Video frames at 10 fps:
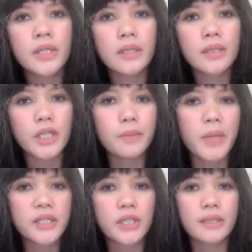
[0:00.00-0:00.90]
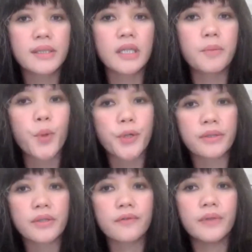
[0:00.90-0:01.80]
She mentions the
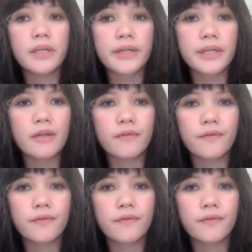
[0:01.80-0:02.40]
importance of learning